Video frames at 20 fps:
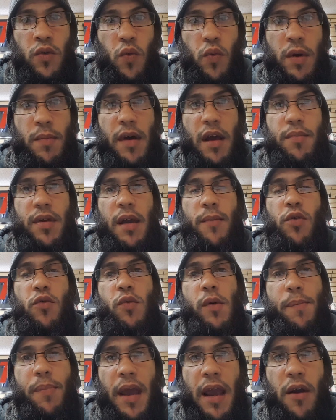We might be able to
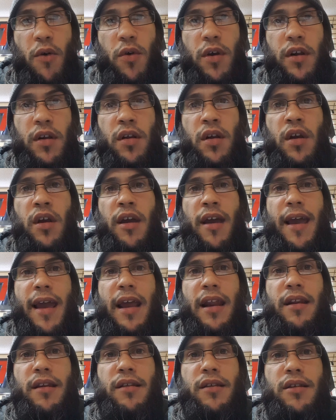repair it
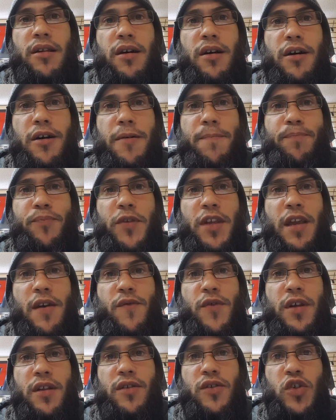and
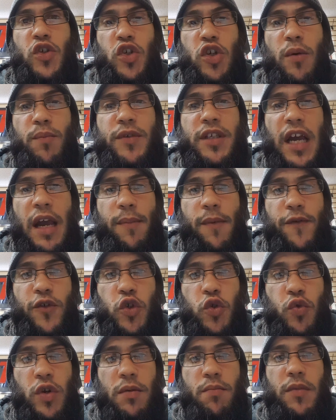give it some type of
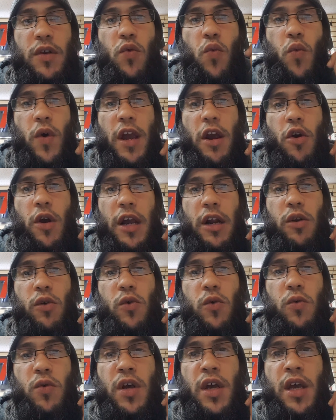treatment where
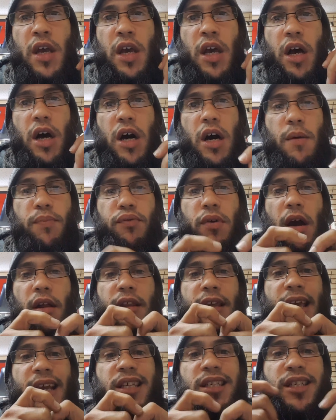it'll
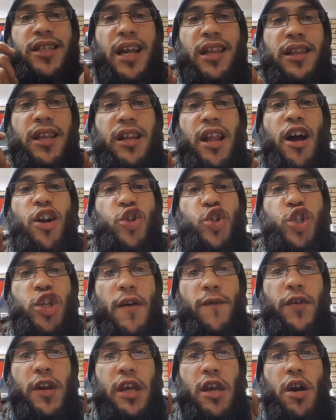probably extend the
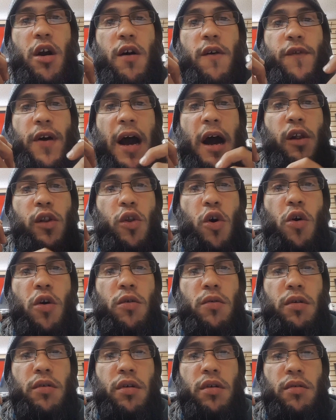longevity of how
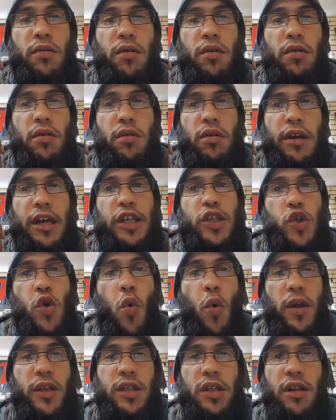long it's
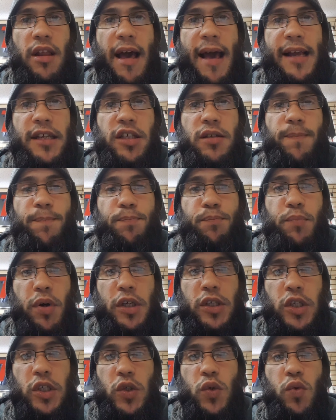going to last.
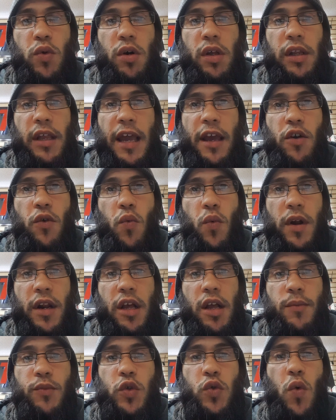But sooner or later, when
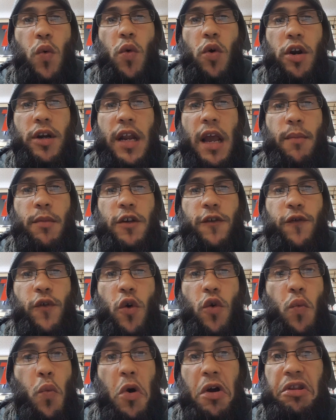it comes to a water damaged
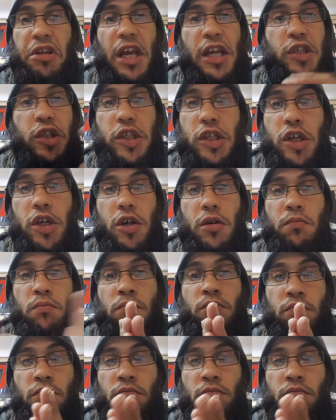phone, one day it's just gonna,